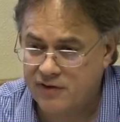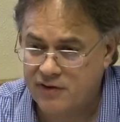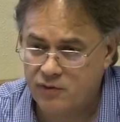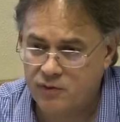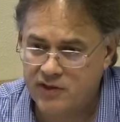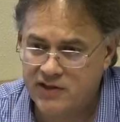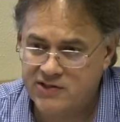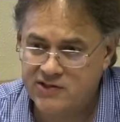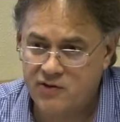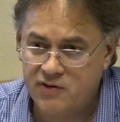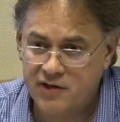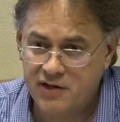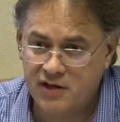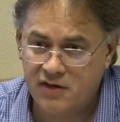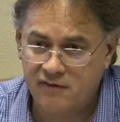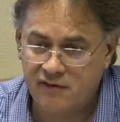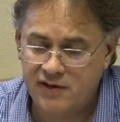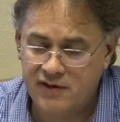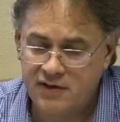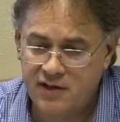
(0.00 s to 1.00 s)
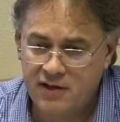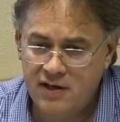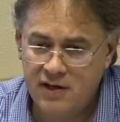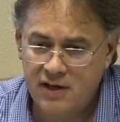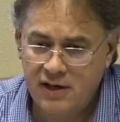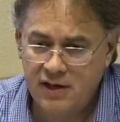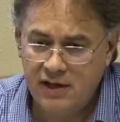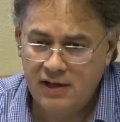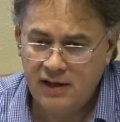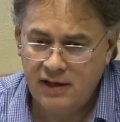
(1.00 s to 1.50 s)
the rezoning of it.
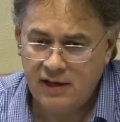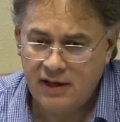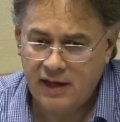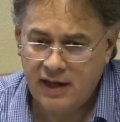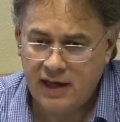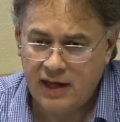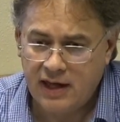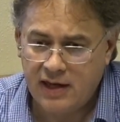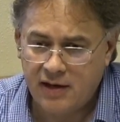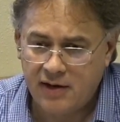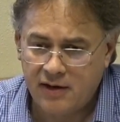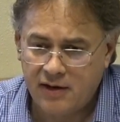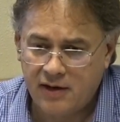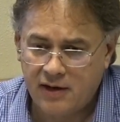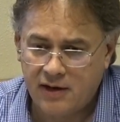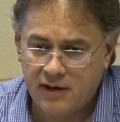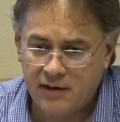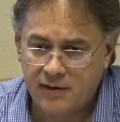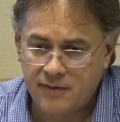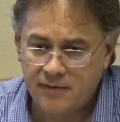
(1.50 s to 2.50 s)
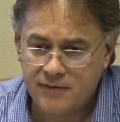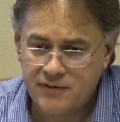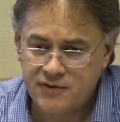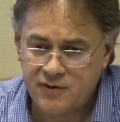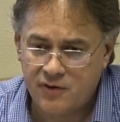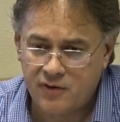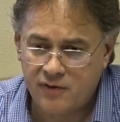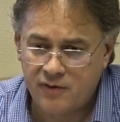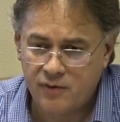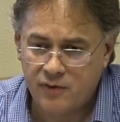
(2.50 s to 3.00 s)
And
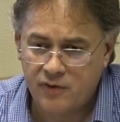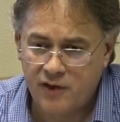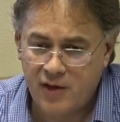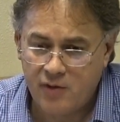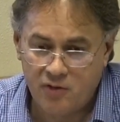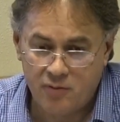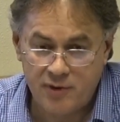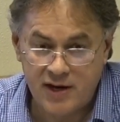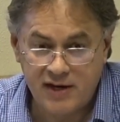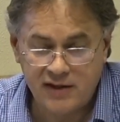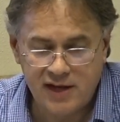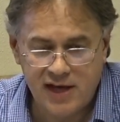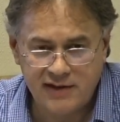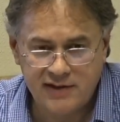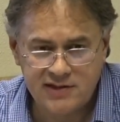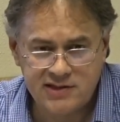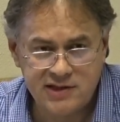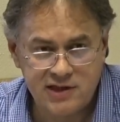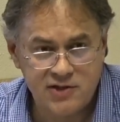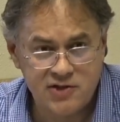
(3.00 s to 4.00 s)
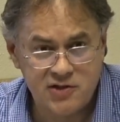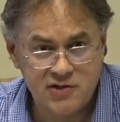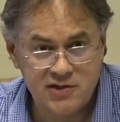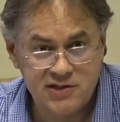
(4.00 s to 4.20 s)
so they will make that decision.